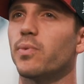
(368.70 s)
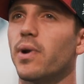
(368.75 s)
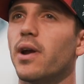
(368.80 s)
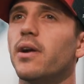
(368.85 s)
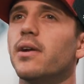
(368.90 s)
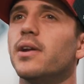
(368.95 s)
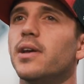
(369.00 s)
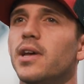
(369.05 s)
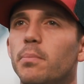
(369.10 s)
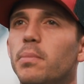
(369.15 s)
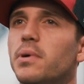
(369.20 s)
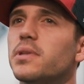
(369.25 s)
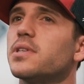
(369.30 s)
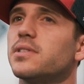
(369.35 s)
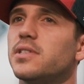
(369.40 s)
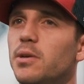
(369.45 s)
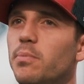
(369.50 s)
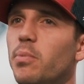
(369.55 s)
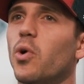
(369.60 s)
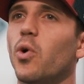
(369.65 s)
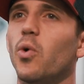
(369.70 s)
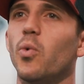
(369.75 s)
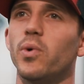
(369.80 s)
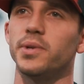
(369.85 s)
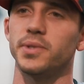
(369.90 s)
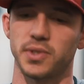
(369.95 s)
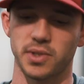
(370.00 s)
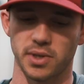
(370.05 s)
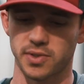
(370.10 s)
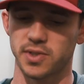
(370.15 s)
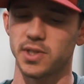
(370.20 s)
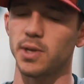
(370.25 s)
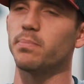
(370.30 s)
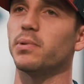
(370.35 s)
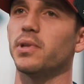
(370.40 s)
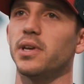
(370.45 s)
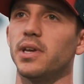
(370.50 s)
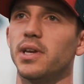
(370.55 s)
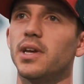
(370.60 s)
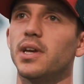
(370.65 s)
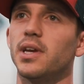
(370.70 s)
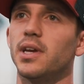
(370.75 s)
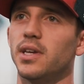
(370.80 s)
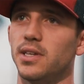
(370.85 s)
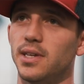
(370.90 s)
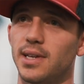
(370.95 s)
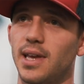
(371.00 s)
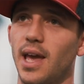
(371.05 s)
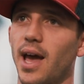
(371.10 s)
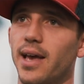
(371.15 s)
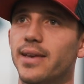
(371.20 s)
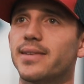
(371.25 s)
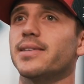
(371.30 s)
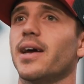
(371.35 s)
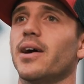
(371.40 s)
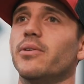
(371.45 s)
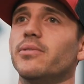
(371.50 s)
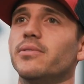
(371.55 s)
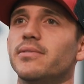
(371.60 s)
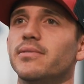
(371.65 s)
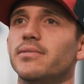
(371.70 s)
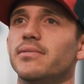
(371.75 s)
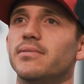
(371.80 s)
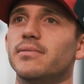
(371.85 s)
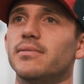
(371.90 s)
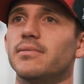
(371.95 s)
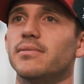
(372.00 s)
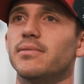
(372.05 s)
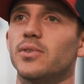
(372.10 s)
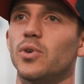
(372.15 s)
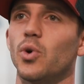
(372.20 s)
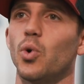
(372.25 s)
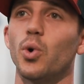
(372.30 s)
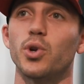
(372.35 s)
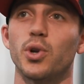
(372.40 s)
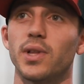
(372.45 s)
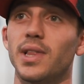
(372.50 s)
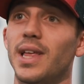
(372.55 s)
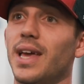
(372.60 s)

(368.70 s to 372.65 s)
rare, but the typical ones are simply you gassed out, or your